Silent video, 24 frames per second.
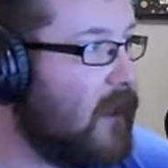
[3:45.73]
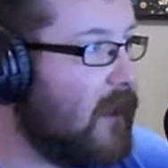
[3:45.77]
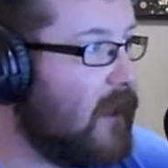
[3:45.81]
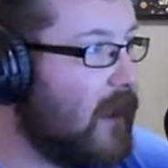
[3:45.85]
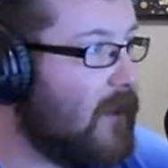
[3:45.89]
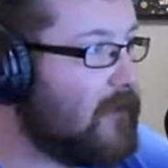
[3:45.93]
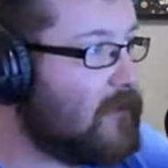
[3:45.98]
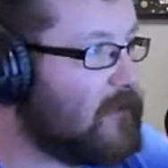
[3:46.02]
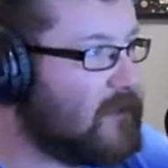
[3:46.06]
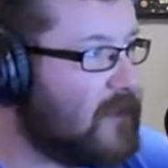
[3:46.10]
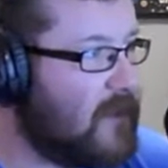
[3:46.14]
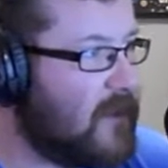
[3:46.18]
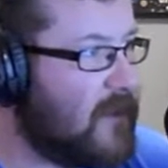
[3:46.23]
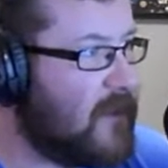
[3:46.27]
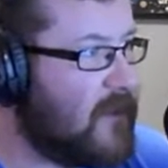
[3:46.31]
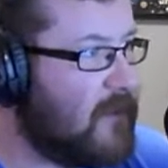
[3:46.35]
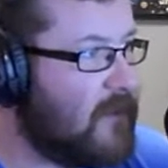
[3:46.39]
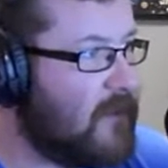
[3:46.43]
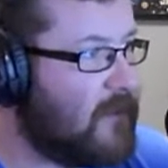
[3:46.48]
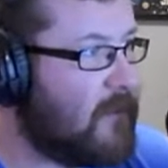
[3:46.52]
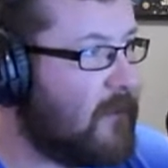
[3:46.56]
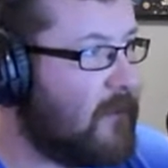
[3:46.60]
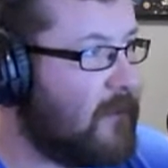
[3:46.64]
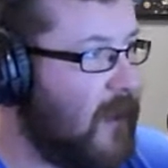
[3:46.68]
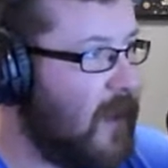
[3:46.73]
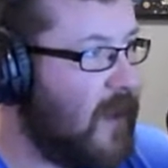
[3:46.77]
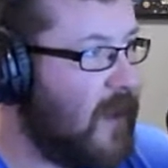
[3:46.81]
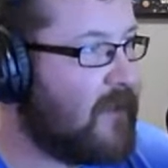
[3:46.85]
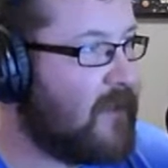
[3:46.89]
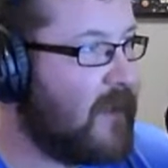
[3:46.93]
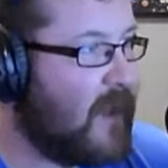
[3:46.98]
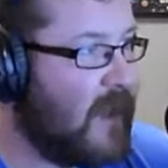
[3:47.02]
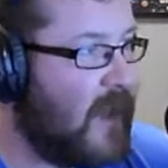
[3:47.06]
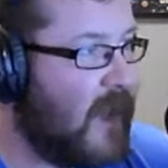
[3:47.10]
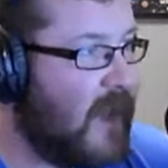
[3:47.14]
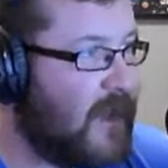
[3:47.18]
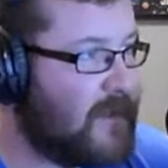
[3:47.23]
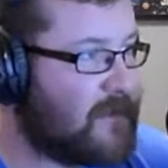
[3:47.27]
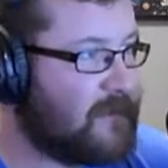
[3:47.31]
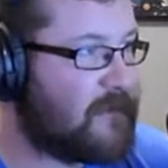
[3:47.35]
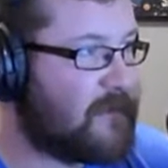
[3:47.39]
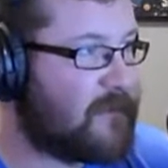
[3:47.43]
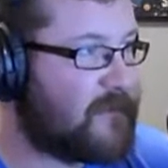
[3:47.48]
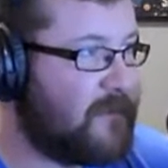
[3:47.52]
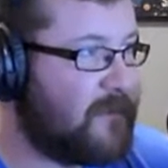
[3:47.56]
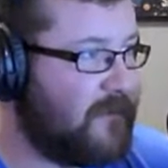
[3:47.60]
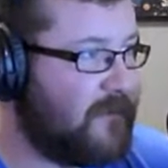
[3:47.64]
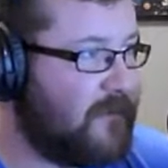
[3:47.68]
Avatar remained the highest
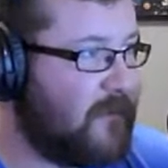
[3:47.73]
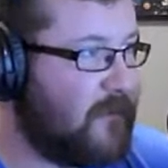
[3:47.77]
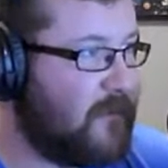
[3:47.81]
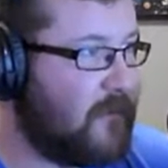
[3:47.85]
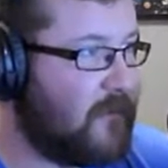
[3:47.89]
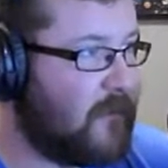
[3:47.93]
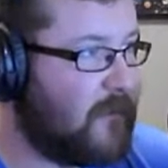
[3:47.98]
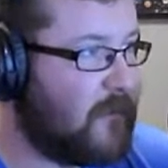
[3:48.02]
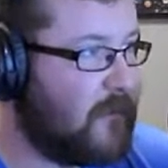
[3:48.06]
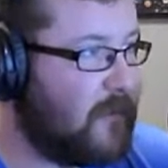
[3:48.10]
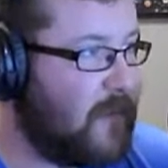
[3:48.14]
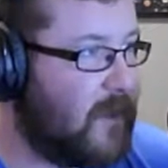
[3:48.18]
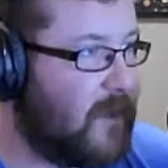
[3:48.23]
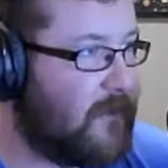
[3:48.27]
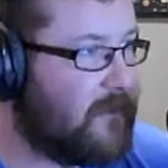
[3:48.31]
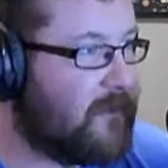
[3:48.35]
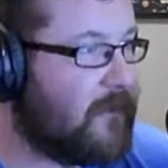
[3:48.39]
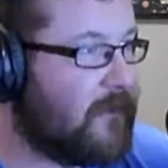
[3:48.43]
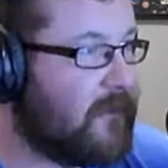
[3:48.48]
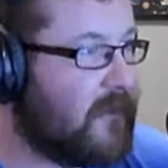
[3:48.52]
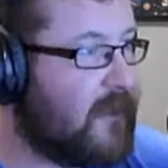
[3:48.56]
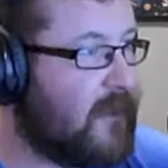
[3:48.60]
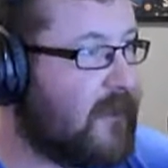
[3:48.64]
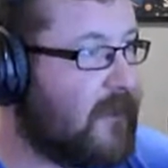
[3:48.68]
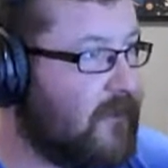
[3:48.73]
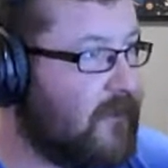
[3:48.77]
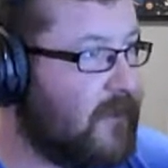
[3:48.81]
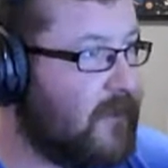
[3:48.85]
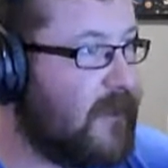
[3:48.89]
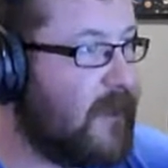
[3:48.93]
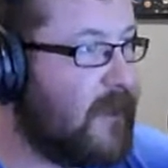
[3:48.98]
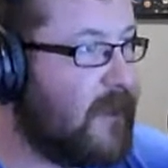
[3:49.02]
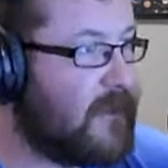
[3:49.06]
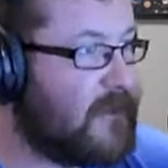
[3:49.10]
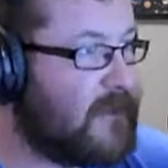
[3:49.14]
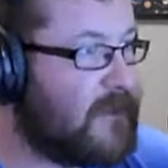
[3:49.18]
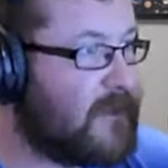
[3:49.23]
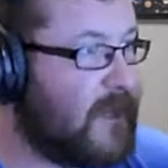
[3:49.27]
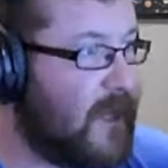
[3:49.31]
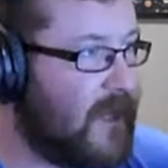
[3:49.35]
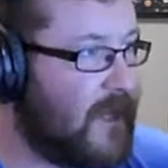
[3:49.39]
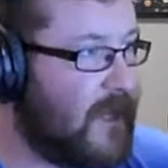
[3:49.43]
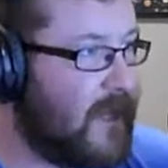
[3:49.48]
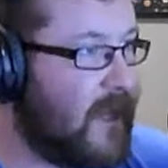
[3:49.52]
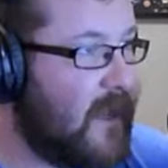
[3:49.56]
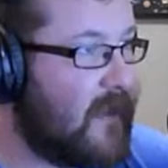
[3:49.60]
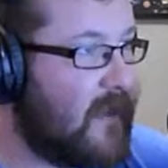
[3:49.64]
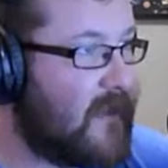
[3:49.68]
grossing film worldwide for nearly a
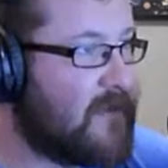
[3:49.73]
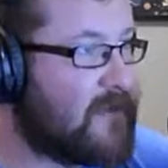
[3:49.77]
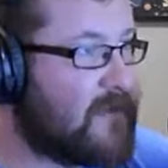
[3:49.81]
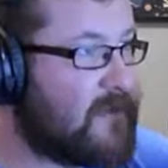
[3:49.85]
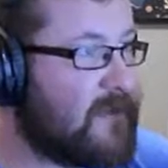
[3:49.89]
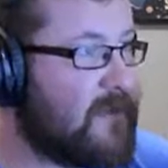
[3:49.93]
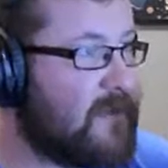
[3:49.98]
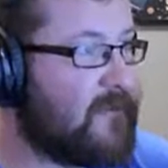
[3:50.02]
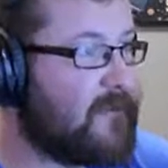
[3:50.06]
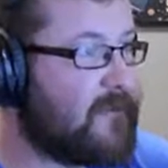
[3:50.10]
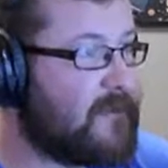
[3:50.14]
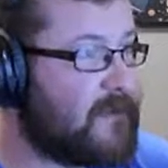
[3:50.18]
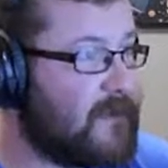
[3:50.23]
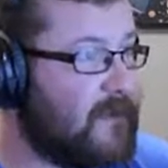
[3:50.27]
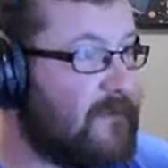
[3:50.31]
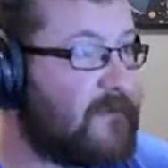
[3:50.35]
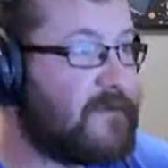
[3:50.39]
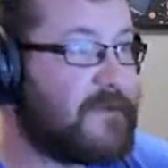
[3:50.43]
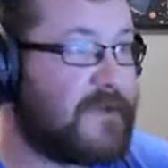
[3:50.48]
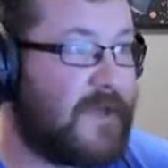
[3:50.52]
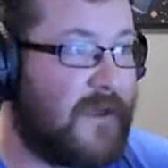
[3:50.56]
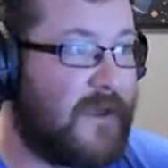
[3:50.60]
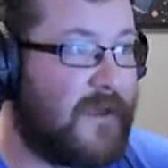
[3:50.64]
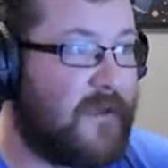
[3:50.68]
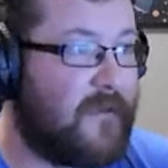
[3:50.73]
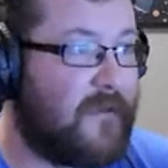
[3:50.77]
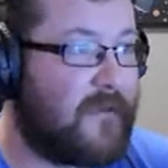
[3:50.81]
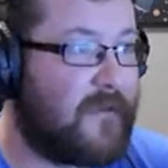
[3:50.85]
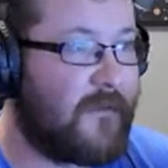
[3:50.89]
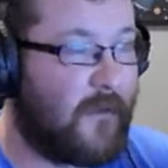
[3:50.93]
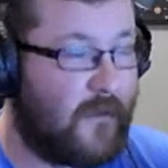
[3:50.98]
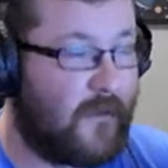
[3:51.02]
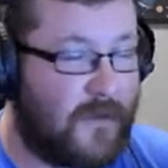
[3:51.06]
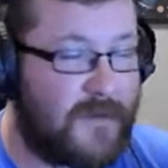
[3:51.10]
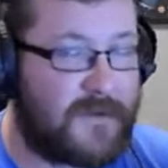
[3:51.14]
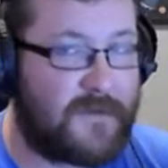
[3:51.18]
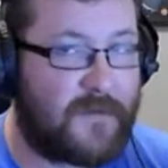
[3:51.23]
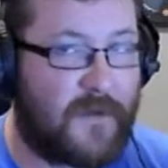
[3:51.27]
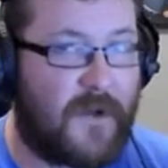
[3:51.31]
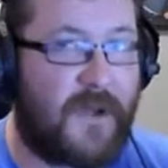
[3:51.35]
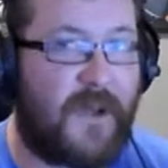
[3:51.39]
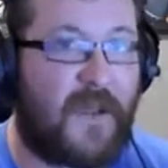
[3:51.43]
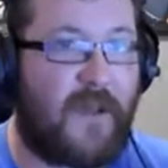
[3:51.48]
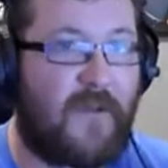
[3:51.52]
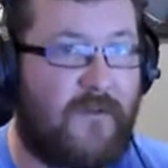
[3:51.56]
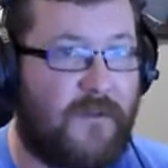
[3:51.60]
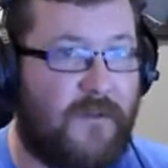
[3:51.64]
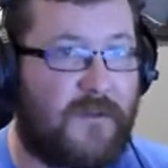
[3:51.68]
decade until it was overtaken, of course,
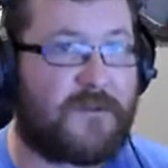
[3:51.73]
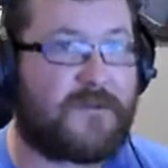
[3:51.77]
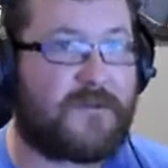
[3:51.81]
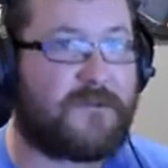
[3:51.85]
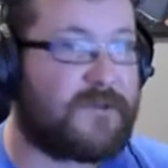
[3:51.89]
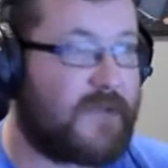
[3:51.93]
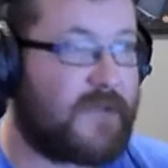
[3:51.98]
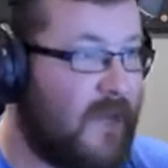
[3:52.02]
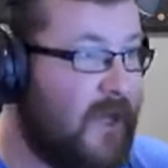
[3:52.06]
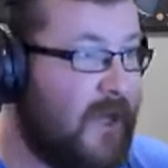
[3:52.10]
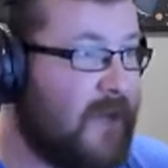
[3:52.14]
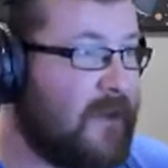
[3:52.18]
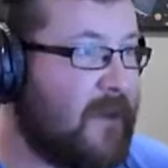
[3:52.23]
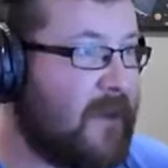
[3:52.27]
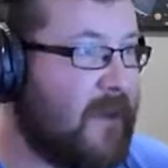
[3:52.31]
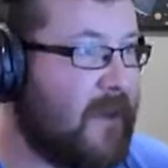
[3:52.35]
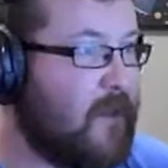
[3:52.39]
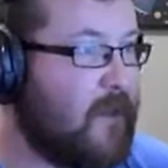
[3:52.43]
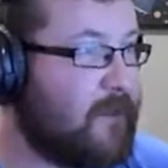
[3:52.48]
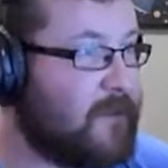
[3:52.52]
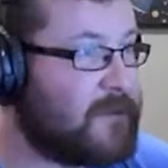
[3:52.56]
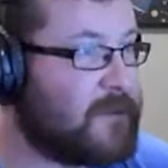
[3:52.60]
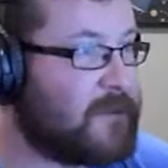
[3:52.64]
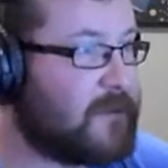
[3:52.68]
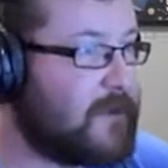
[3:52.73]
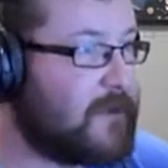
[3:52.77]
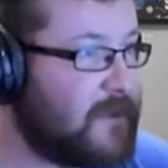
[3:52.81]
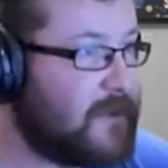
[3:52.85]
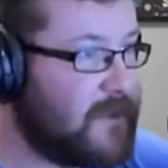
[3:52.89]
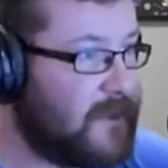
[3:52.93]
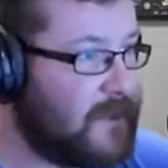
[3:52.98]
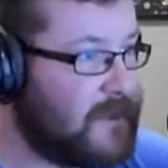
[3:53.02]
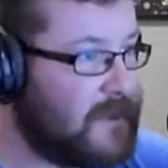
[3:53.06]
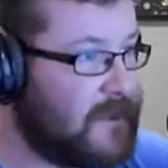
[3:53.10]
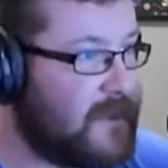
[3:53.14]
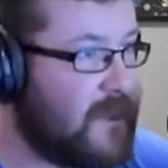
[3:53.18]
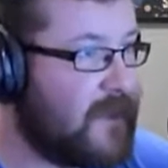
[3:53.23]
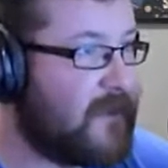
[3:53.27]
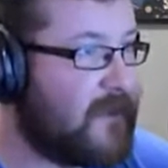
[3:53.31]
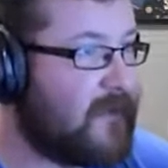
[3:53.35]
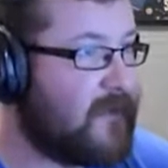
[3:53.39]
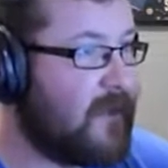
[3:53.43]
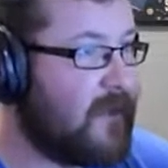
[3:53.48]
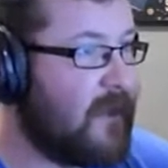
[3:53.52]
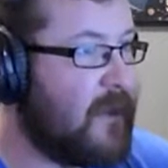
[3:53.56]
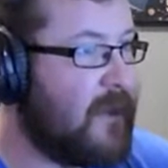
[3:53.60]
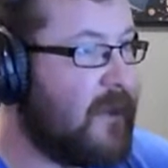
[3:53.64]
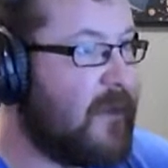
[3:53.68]
by Avengers Endgame in 2019.